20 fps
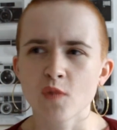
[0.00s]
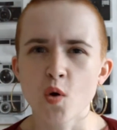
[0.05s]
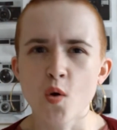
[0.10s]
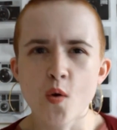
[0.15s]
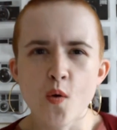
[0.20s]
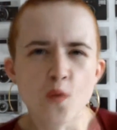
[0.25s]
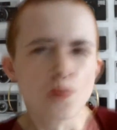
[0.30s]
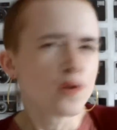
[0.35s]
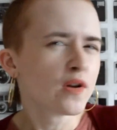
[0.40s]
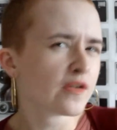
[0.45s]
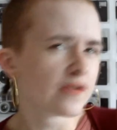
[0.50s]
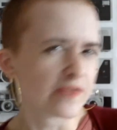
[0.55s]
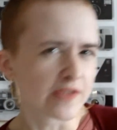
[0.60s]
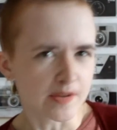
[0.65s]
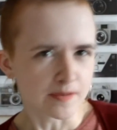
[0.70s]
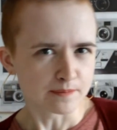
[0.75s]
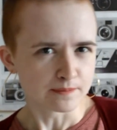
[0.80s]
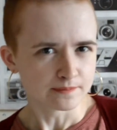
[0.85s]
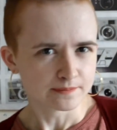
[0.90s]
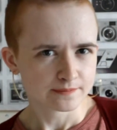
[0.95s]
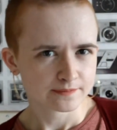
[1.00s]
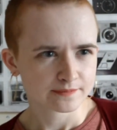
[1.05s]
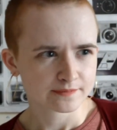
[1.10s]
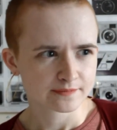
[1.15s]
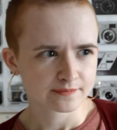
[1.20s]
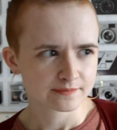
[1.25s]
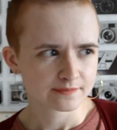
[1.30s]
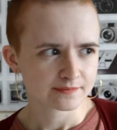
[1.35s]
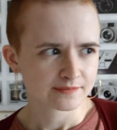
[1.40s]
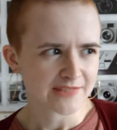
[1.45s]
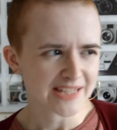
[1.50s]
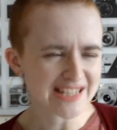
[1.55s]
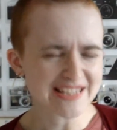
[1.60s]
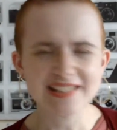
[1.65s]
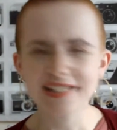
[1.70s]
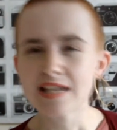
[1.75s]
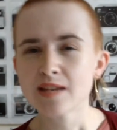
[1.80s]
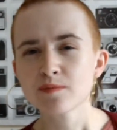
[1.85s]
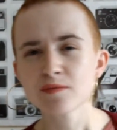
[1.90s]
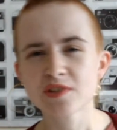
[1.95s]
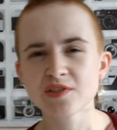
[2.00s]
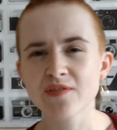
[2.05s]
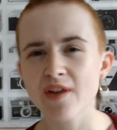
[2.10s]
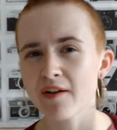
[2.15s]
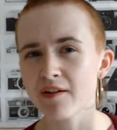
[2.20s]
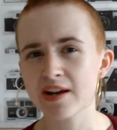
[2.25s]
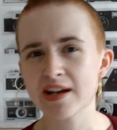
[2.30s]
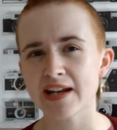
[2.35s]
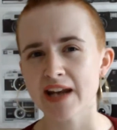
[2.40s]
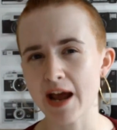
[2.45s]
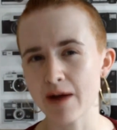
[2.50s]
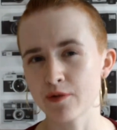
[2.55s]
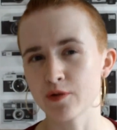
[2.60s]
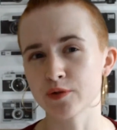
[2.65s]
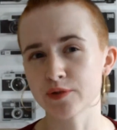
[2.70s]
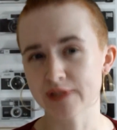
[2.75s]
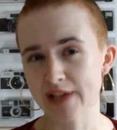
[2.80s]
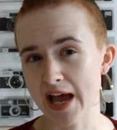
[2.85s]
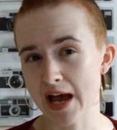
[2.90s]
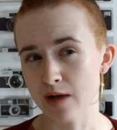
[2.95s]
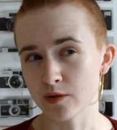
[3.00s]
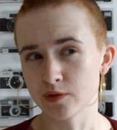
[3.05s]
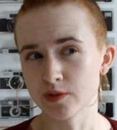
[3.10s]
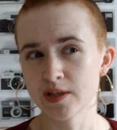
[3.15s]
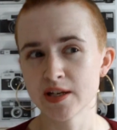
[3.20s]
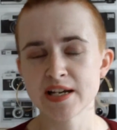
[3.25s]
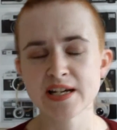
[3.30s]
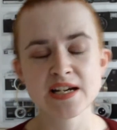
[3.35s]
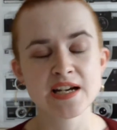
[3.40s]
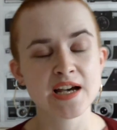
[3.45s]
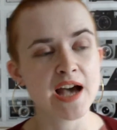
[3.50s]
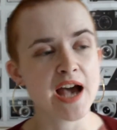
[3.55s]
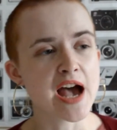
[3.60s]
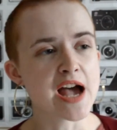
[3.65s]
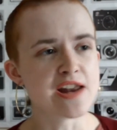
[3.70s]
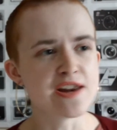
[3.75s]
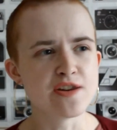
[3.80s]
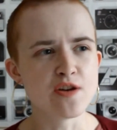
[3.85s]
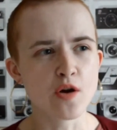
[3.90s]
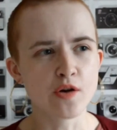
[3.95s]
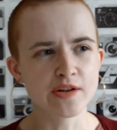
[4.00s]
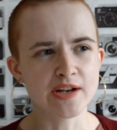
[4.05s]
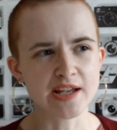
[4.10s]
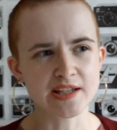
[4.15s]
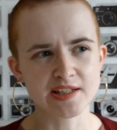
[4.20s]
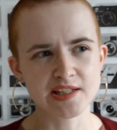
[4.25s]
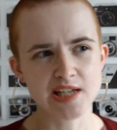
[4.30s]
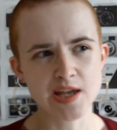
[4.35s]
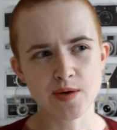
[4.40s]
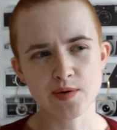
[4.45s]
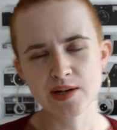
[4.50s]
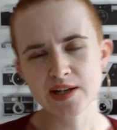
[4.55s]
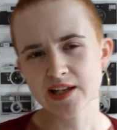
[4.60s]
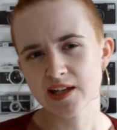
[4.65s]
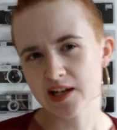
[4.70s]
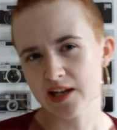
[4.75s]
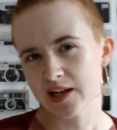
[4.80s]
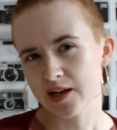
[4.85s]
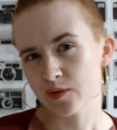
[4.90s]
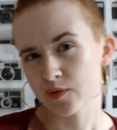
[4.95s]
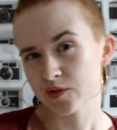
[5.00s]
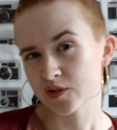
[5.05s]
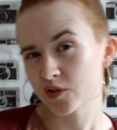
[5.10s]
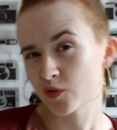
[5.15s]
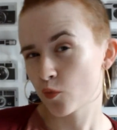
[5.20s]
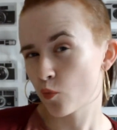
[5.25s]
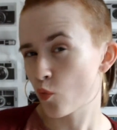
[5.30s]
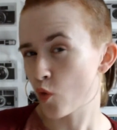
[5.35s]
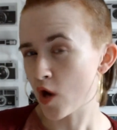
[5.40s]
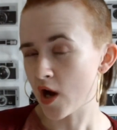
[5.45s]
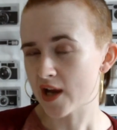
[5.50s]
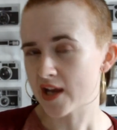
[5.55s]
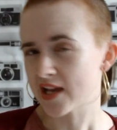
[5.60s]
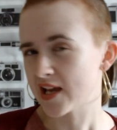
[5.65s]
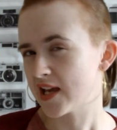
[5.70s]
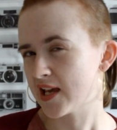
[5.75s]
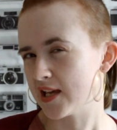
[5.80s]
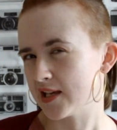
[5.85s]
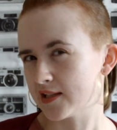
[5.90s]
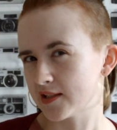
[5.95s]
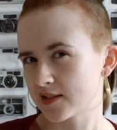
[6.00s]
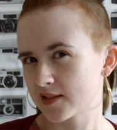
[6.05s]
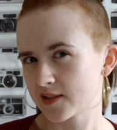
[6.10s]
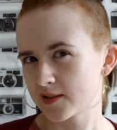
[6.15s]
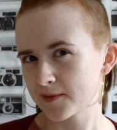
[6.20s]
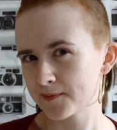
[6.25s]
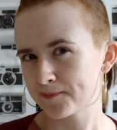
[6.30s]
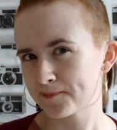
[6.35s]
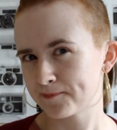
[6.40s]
all of them? It seems very narrowed down and not necessarily clear as to why it is.